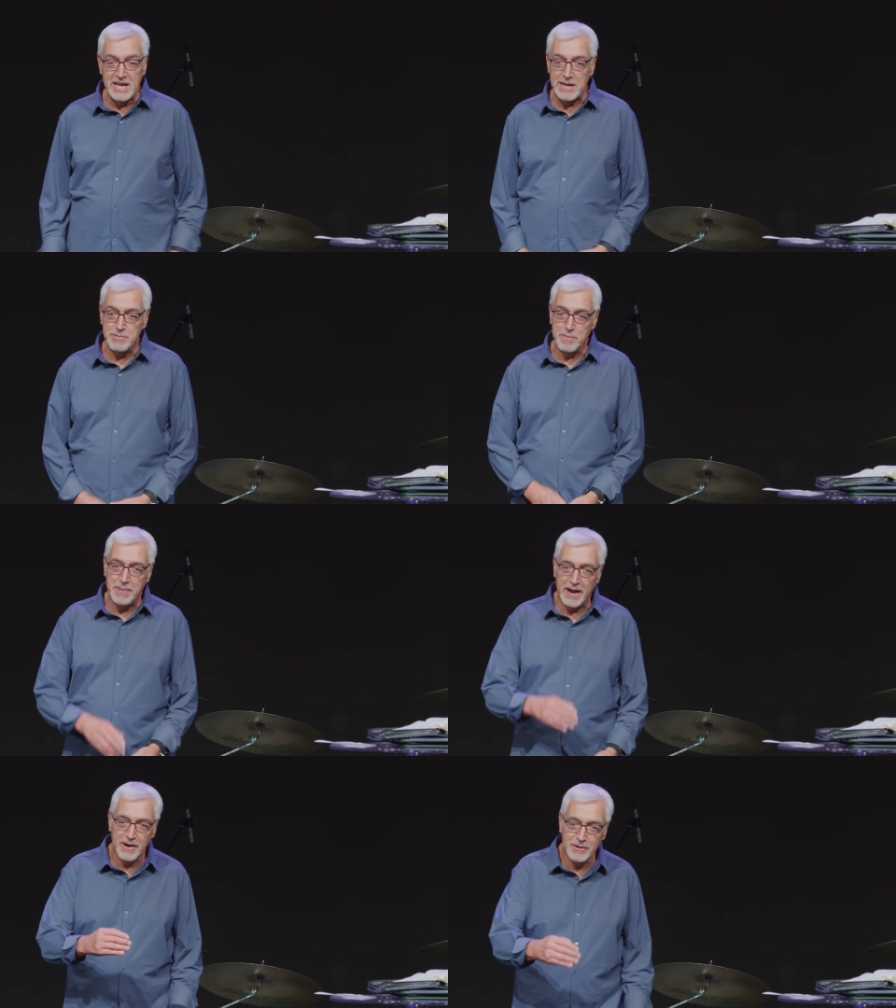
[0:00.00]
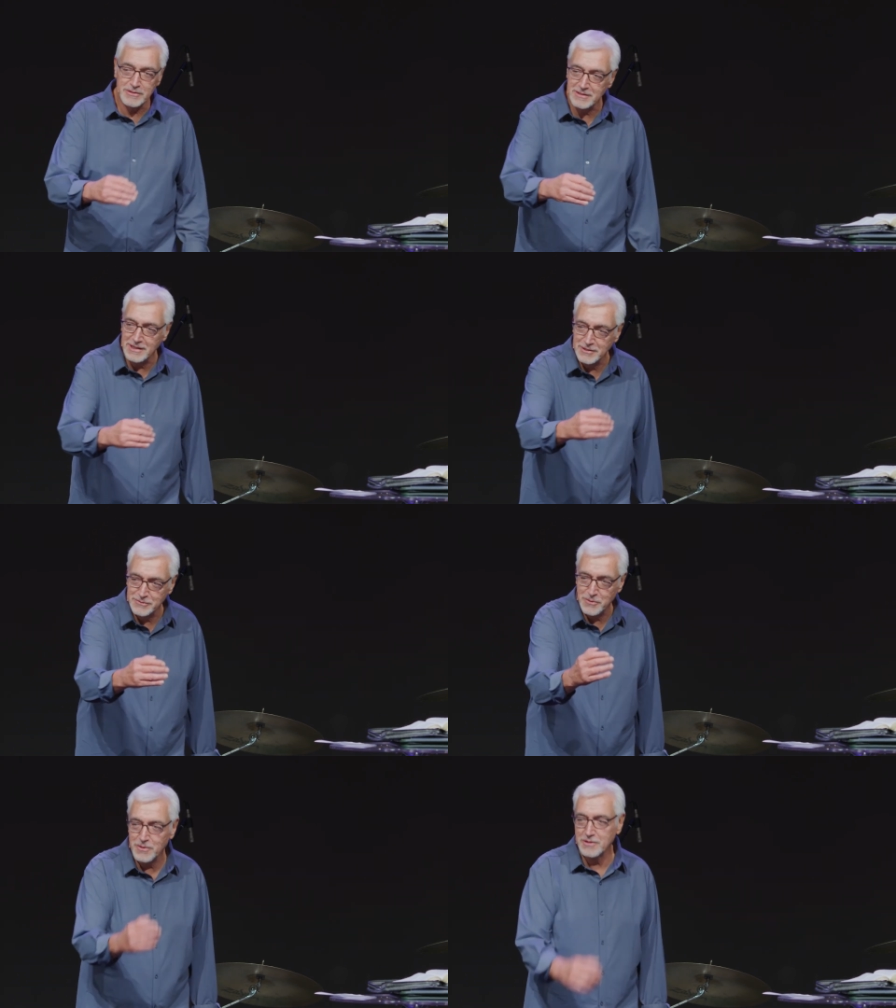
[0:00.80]
He prepares things
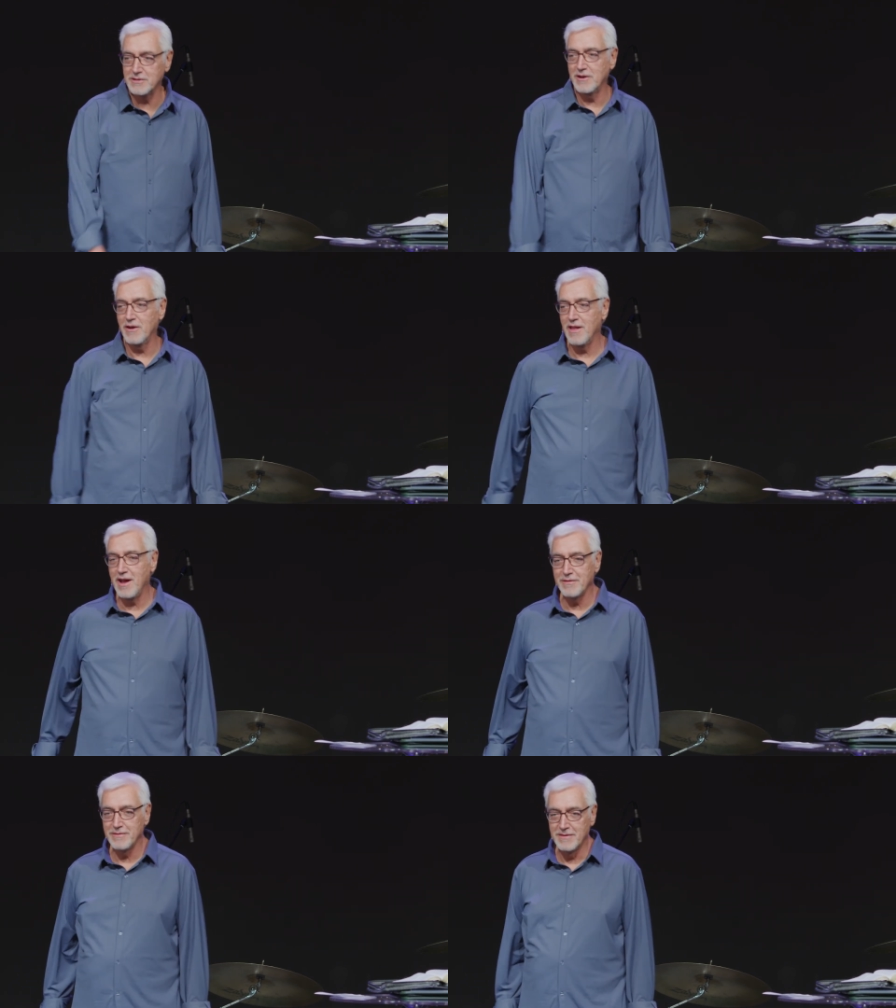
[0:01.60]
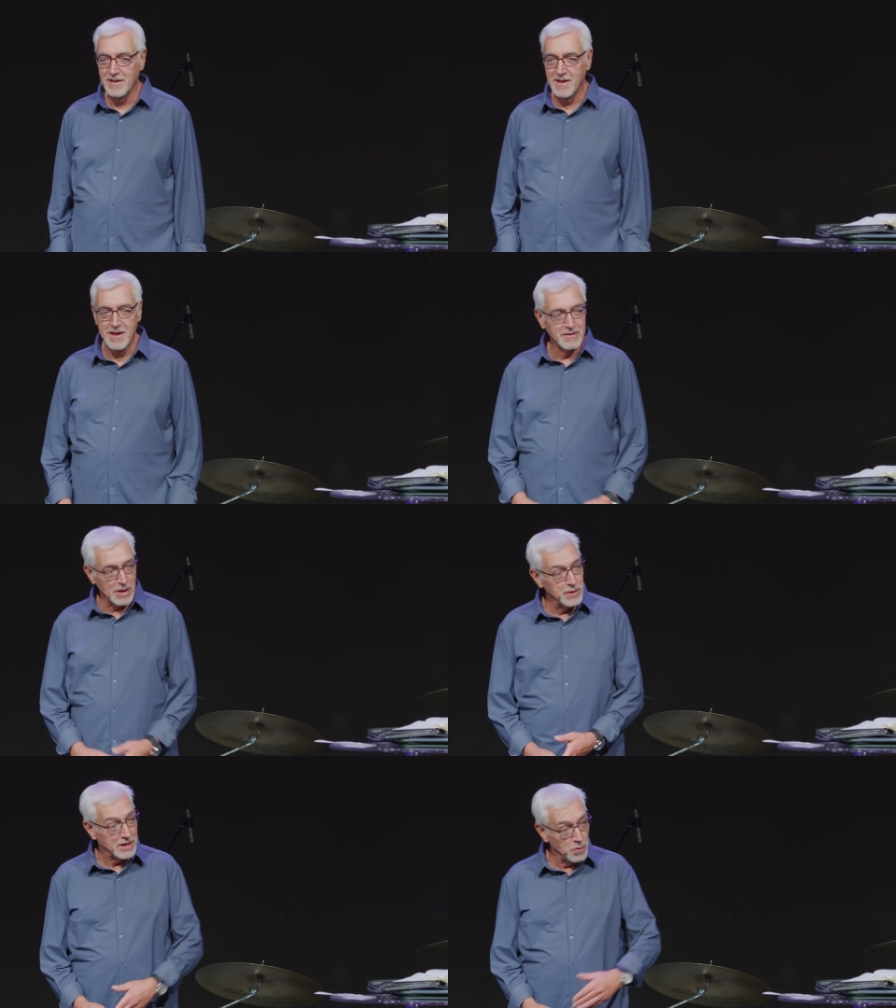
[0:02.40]
for us in our life
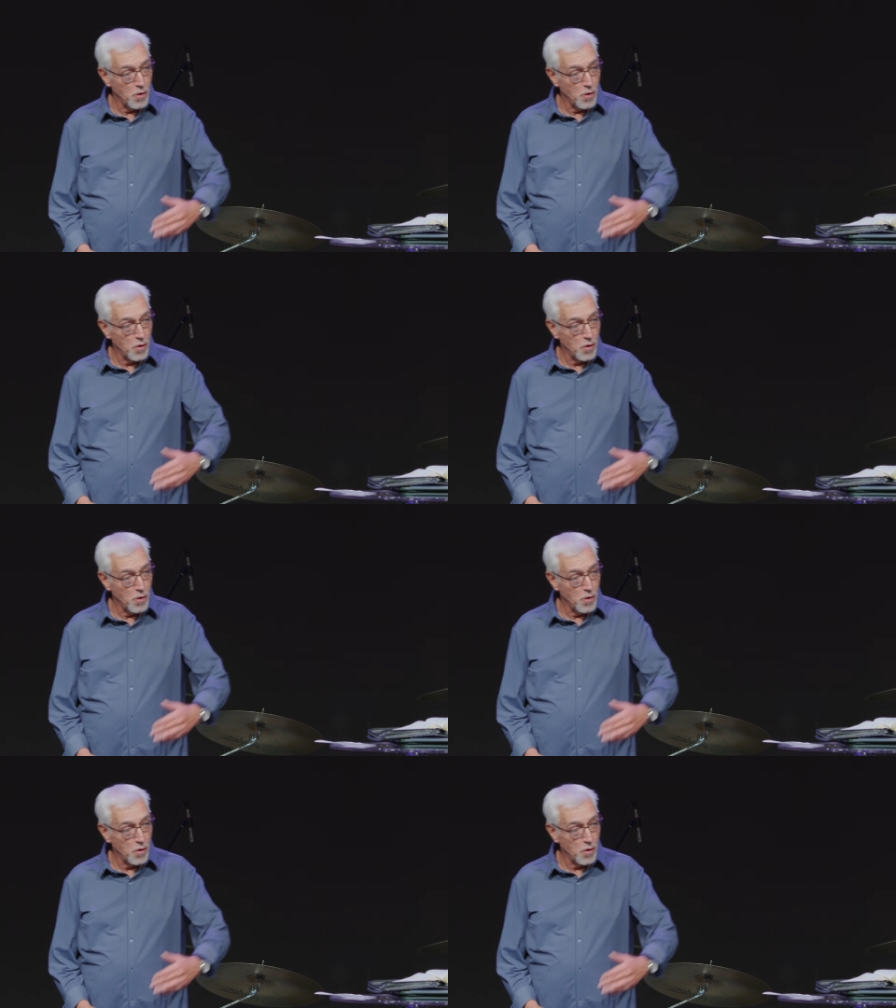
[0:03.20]
that we can